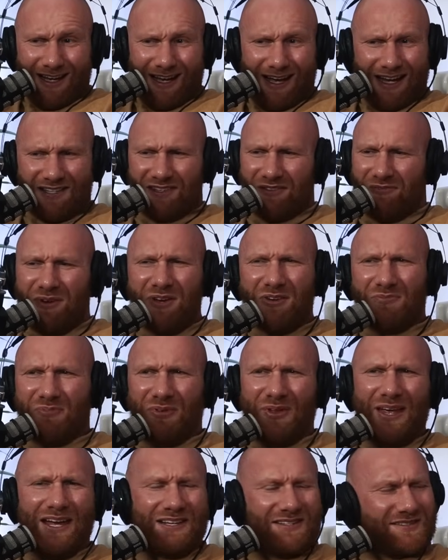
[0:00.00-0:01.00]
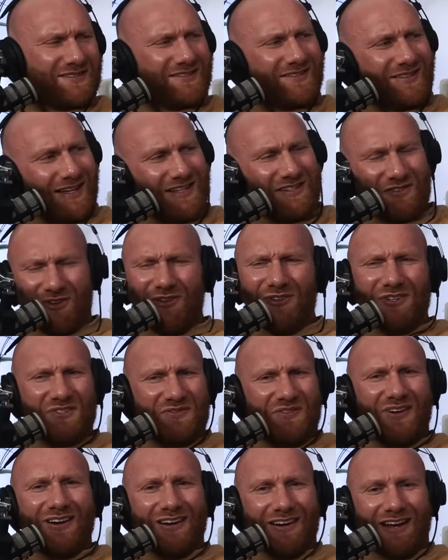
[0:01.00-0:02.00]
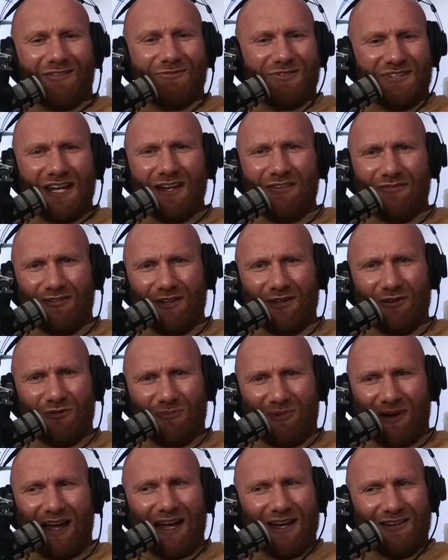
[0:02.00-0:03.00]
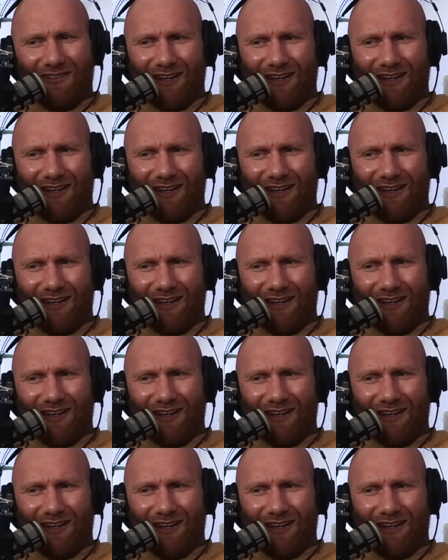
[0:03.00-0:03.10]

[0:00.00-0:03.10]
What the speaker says: it's a weird place. It's cool as fuck. I would definitely go back.